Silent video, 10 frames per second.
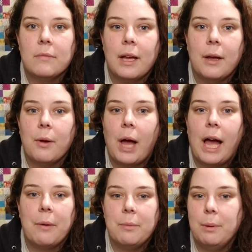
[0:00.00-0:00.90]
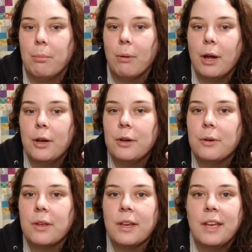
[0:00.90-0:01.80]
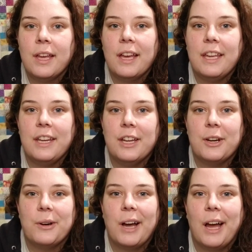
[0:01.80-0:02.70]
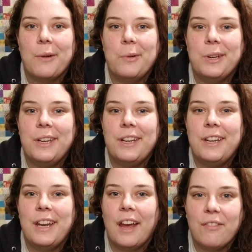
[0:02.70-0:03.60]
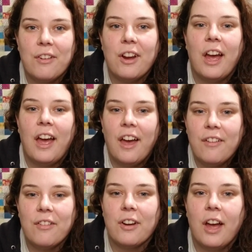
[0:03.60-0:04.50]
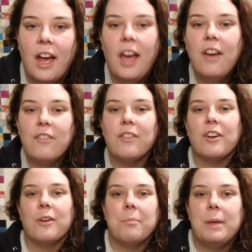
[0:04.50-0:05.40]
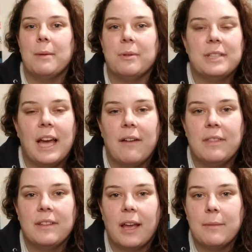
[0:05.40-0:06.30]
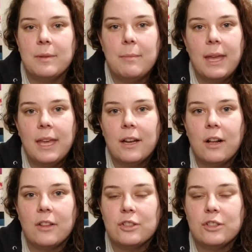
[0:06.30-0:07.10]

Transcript: Uh, I would be broke. You know, I would never, ever, ever be able to have the time to make it all.